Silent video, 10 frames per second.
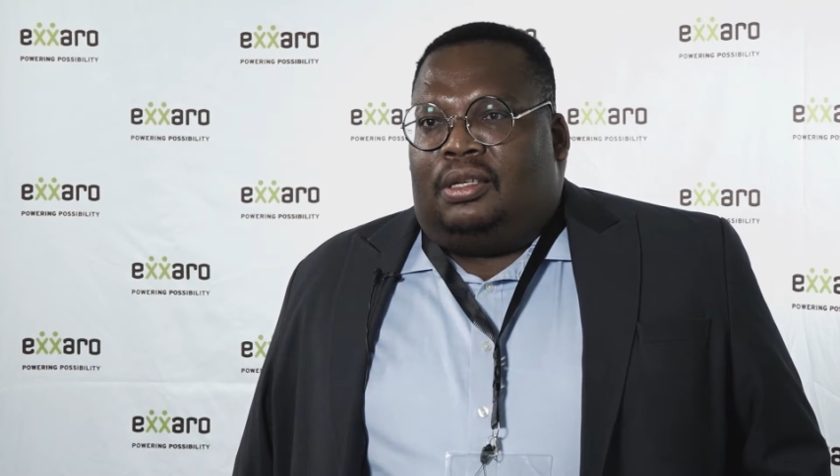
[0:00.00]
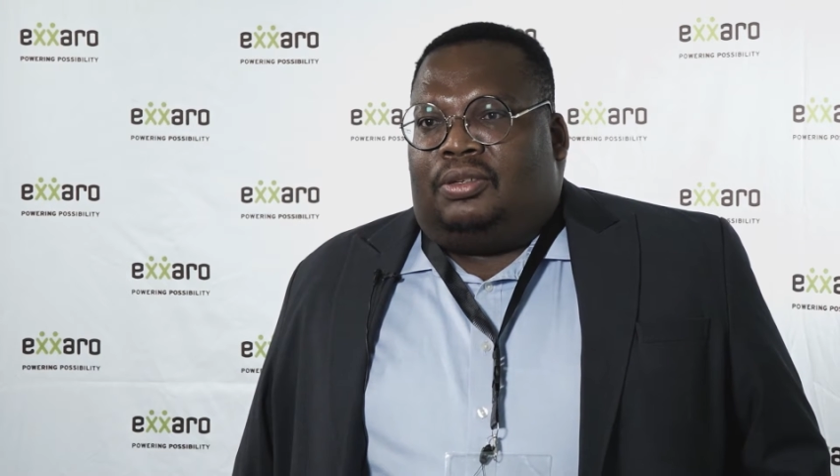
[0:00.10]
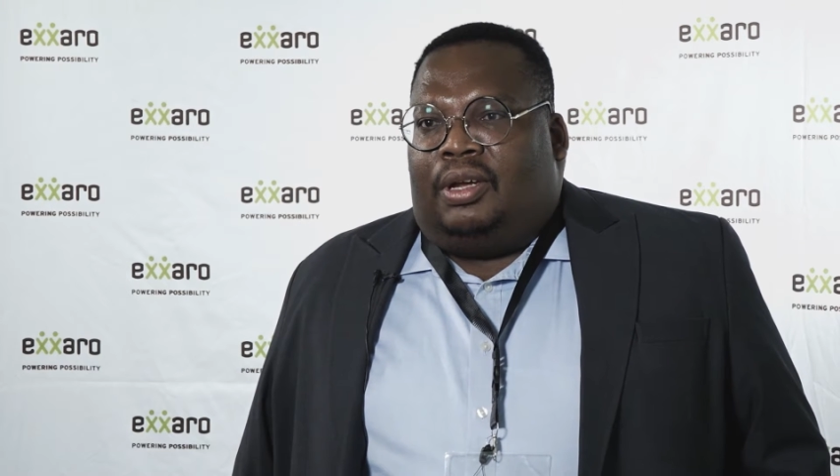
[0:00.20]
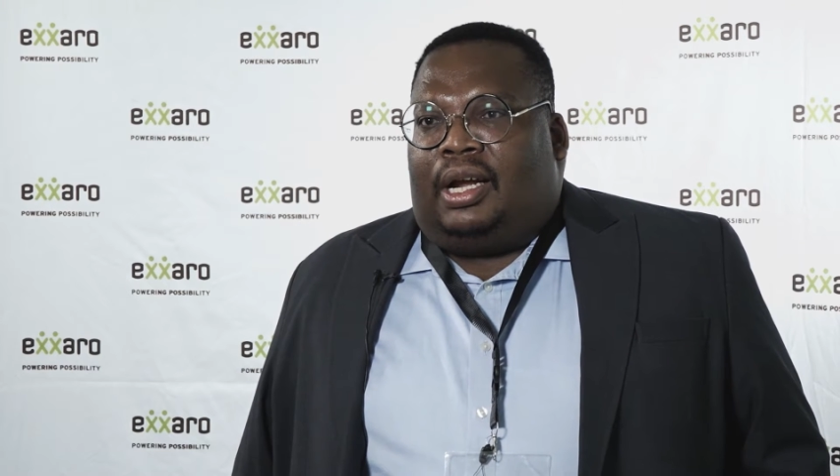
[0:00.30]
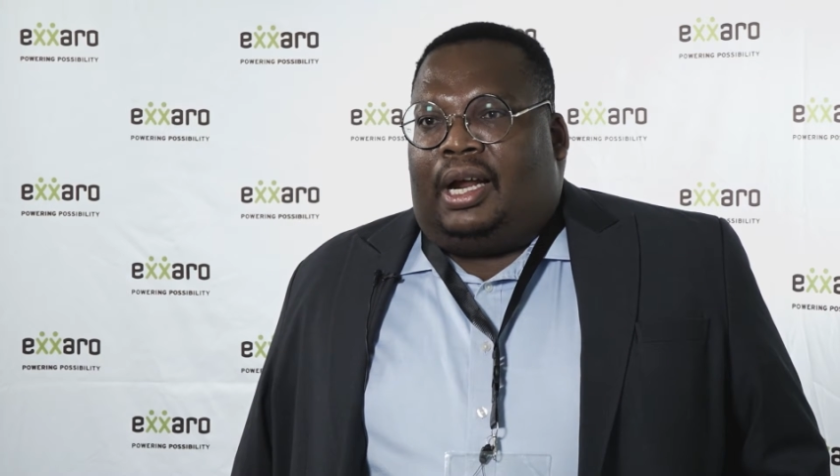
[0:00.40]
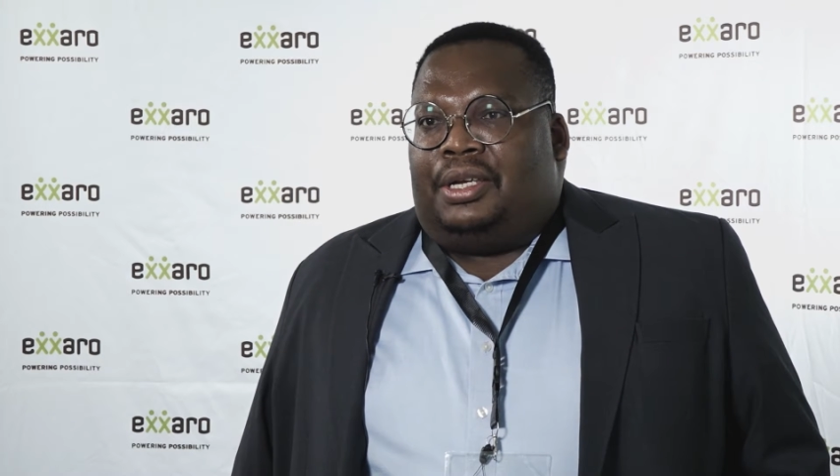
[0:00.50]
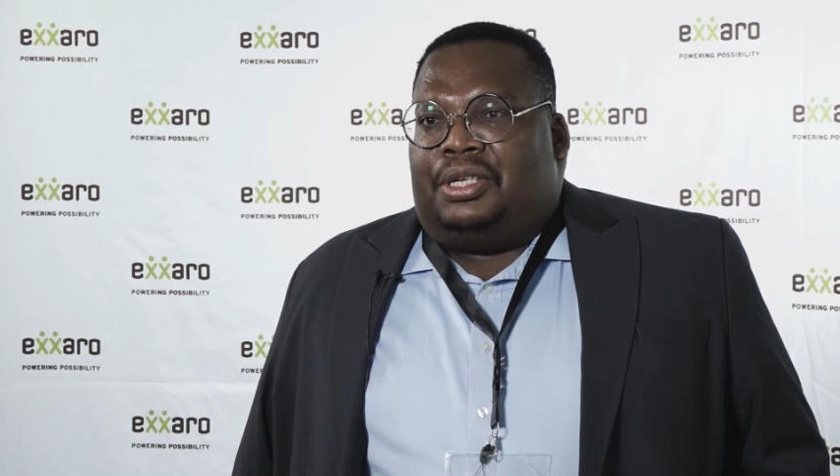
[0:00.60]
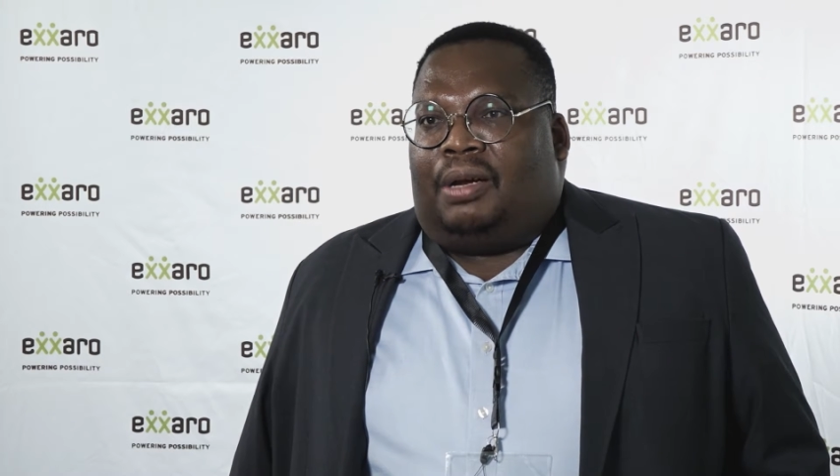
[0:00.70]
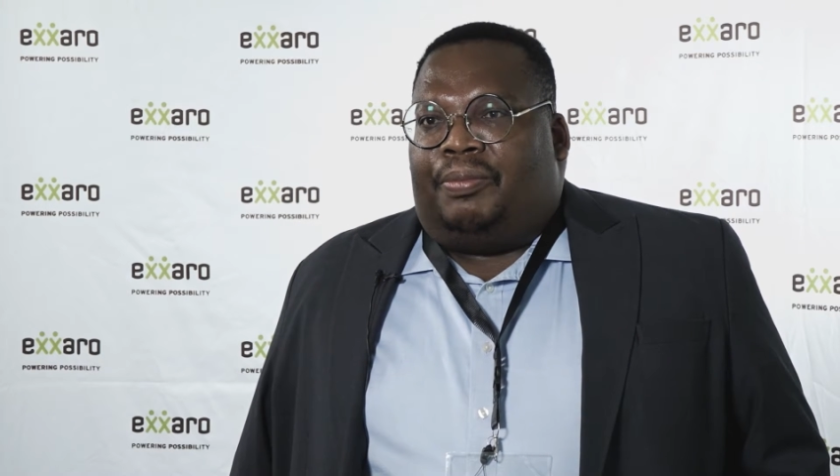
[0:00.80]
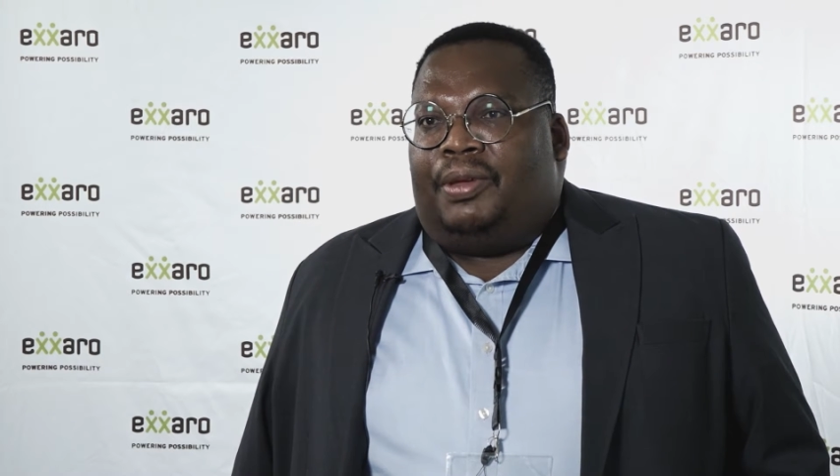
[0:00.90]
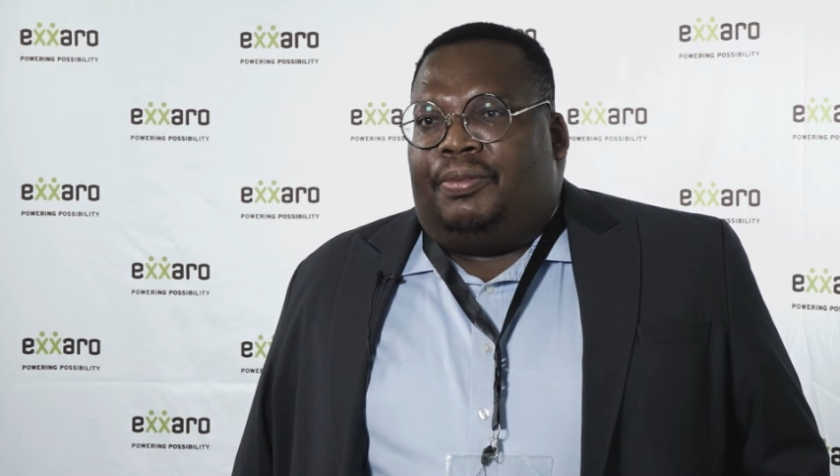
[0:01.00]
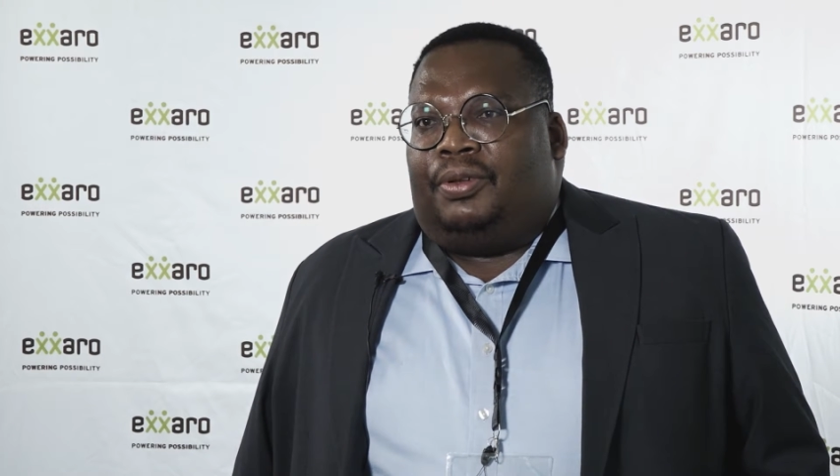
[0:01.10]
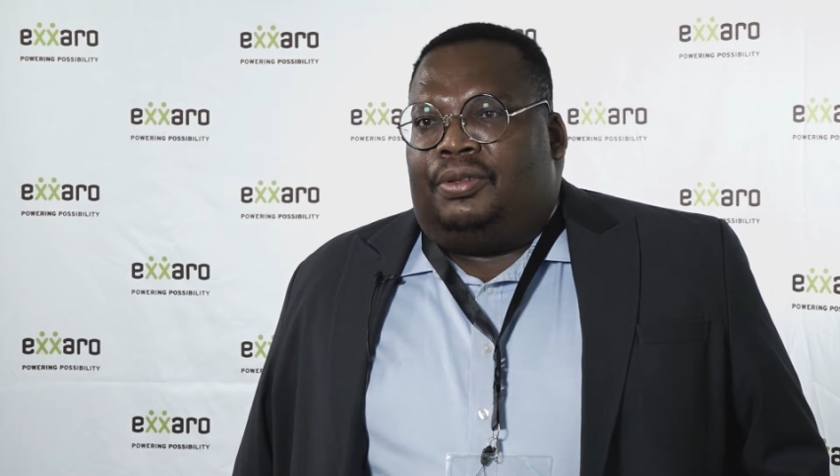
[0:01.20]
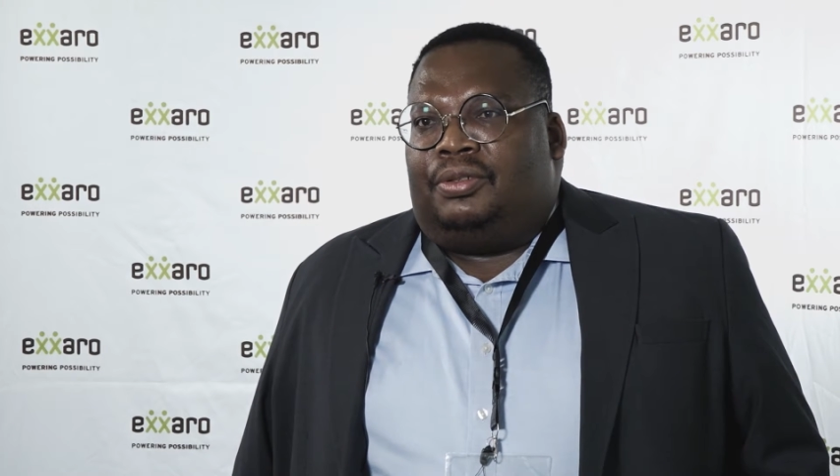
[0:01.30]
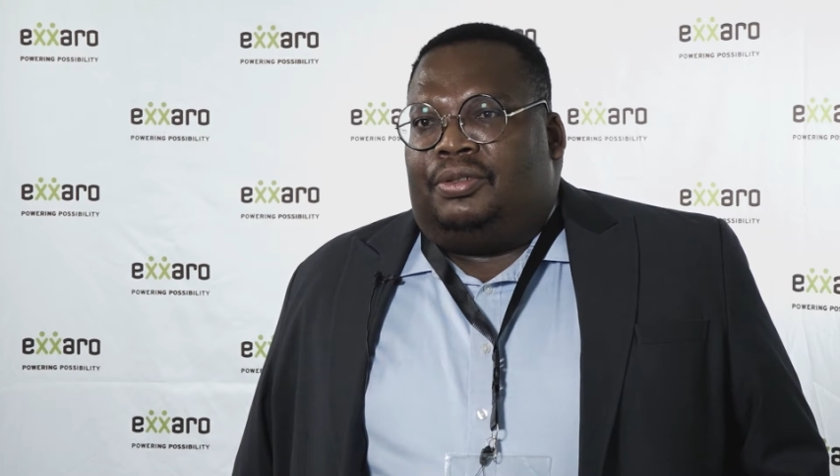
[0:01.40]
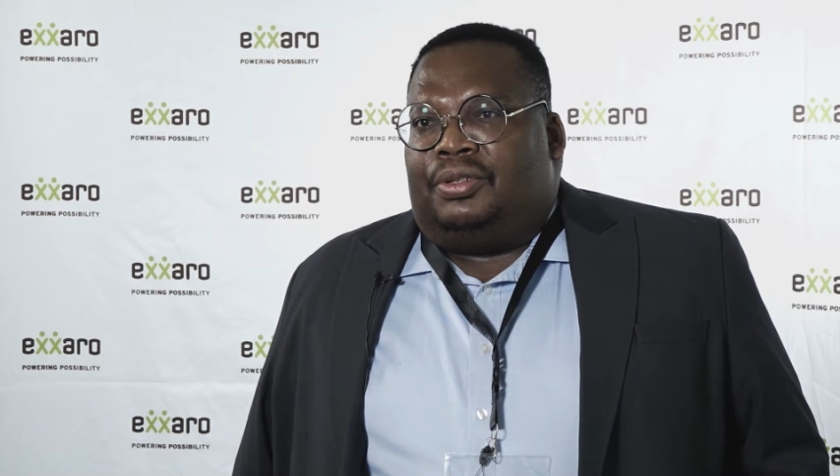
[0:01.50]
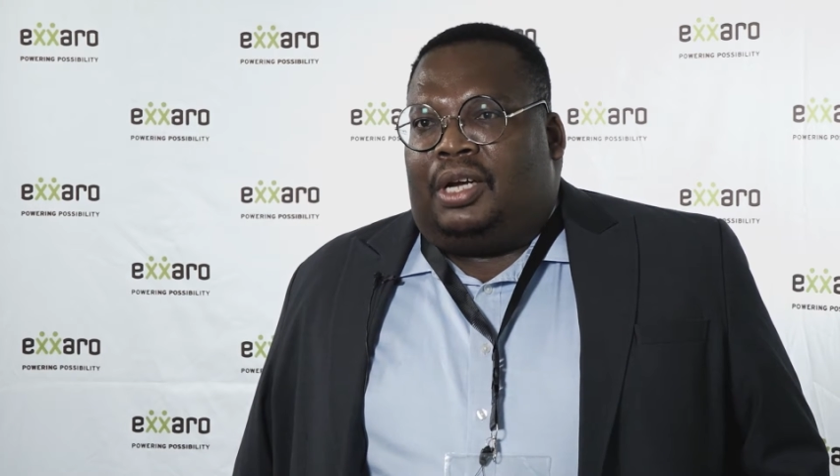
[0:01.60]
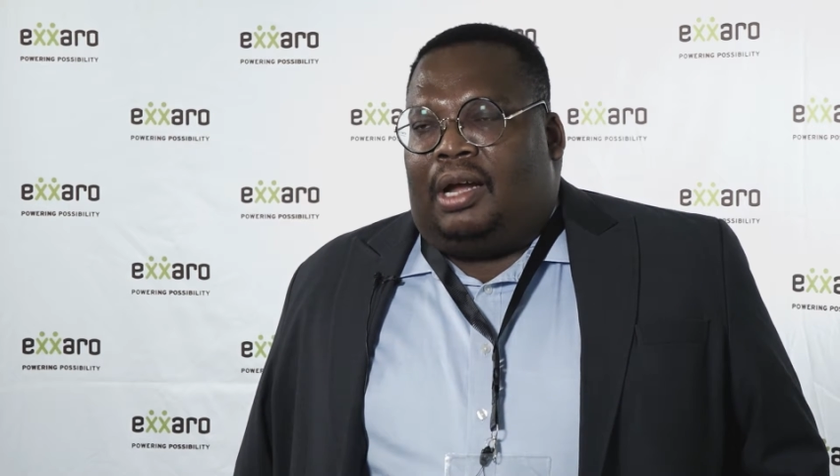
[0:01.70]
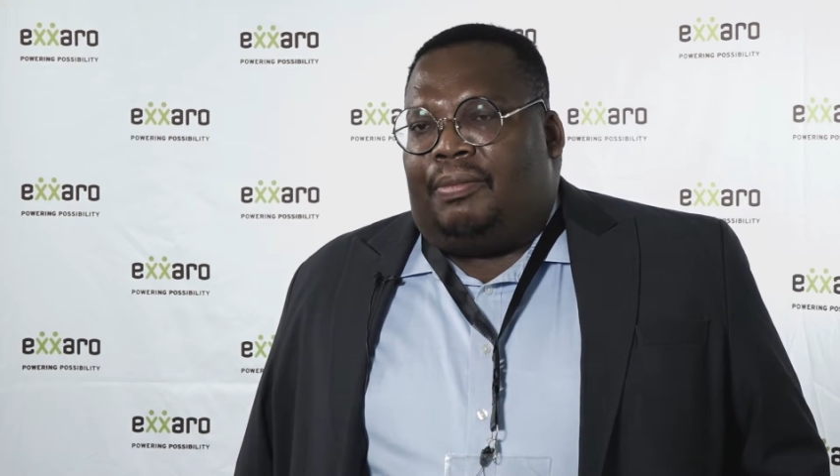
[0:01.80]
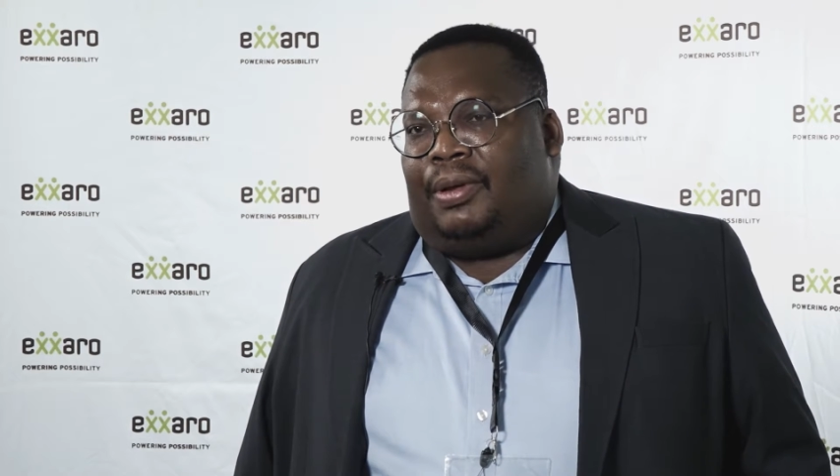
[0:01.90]
to encourage young people to
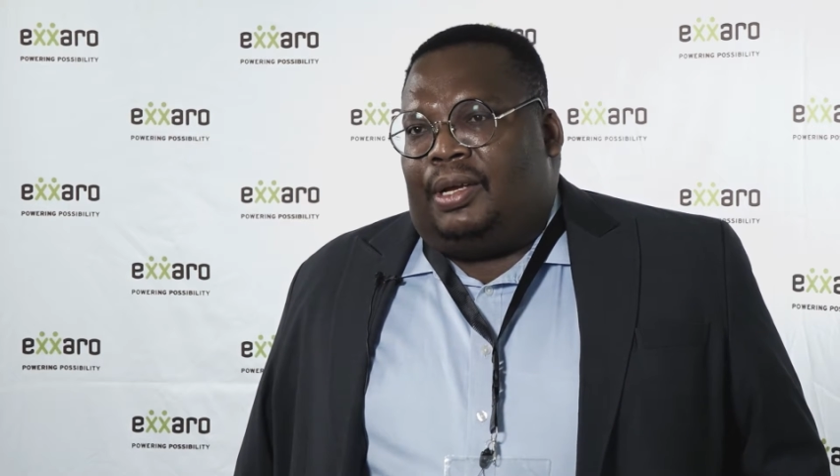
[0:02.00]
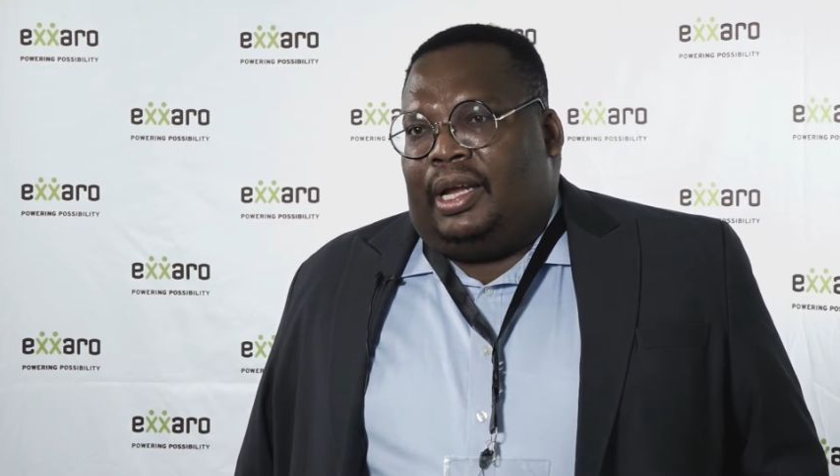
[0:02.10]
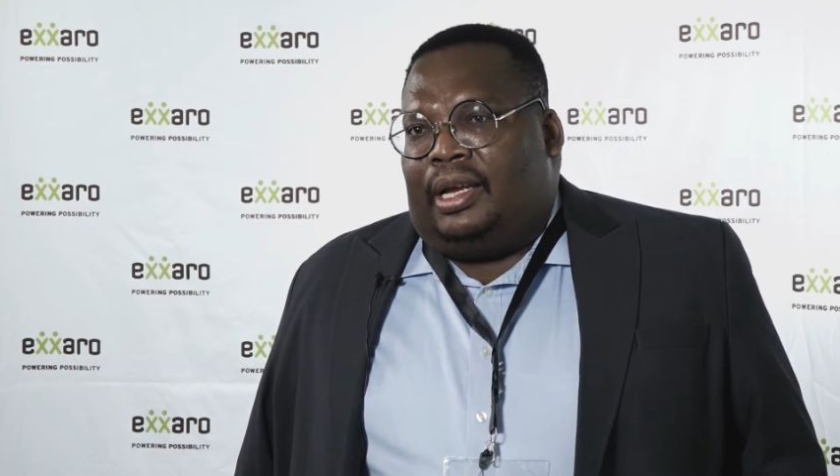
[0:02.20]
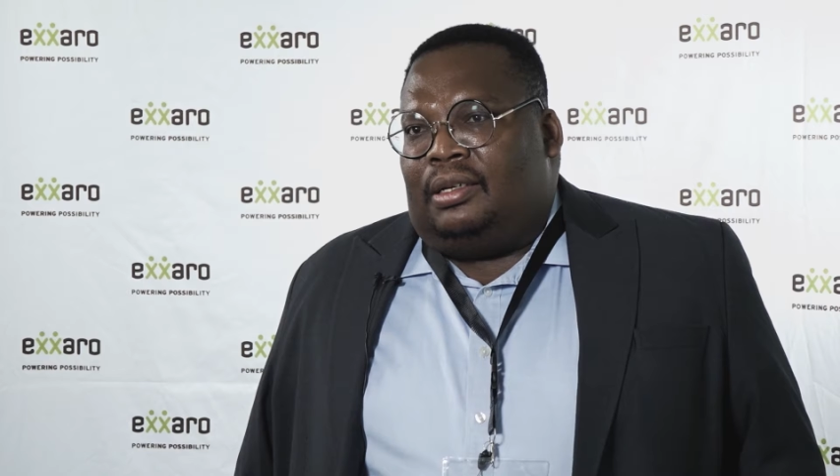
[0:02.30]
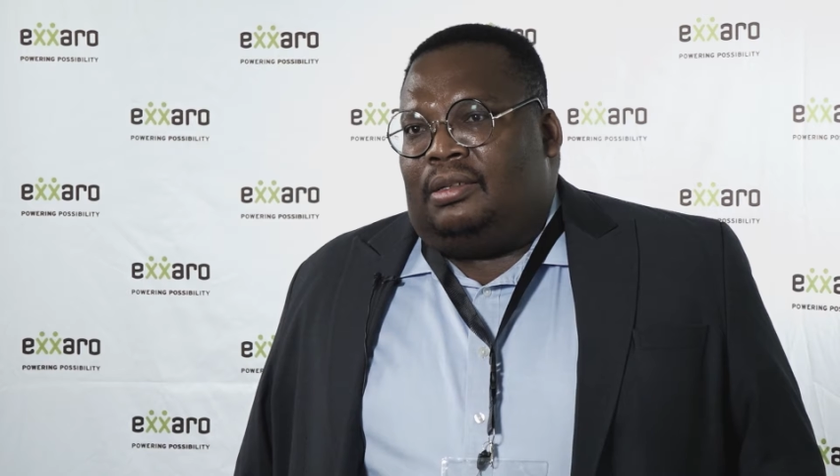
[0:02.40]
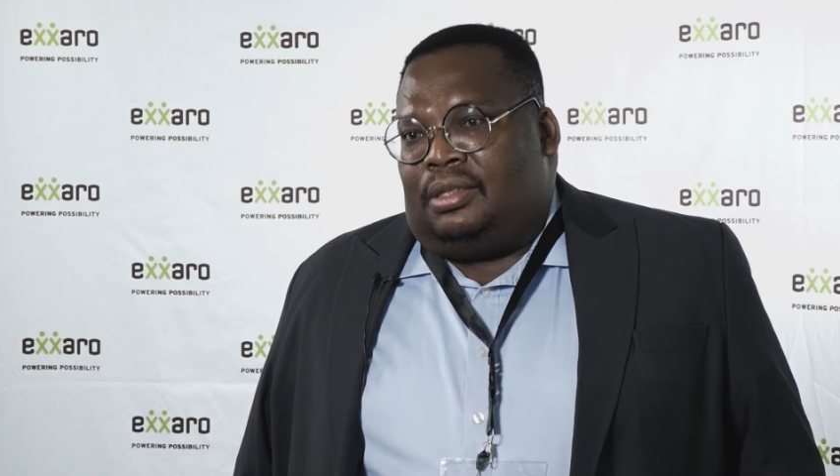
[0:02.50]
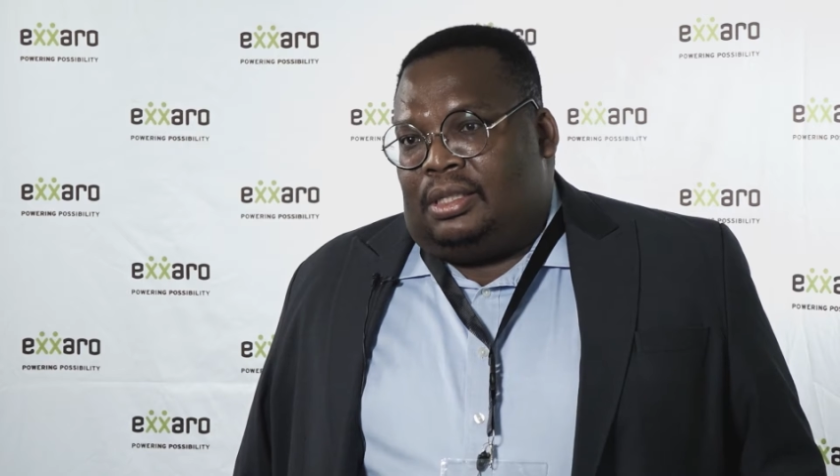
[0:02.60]
come and